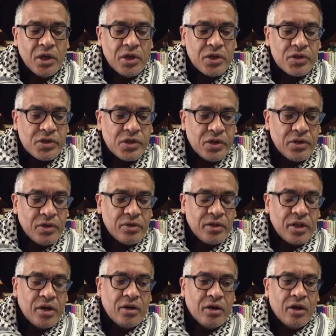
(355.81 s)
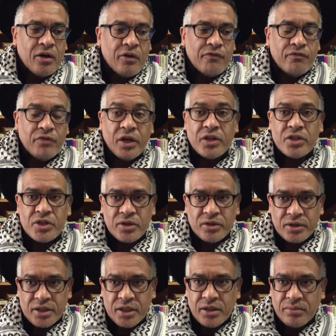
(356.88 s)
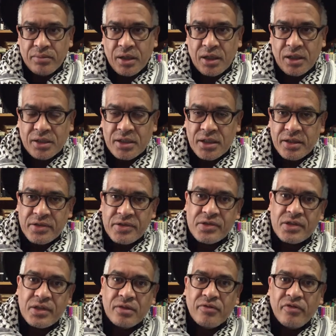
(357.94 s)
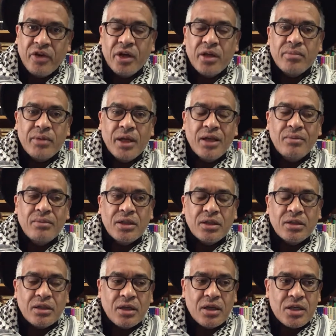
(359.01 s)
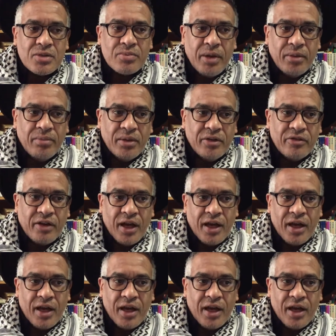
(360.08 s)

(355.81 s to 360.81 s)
So there are virtual dinner parties that very many middle-class people have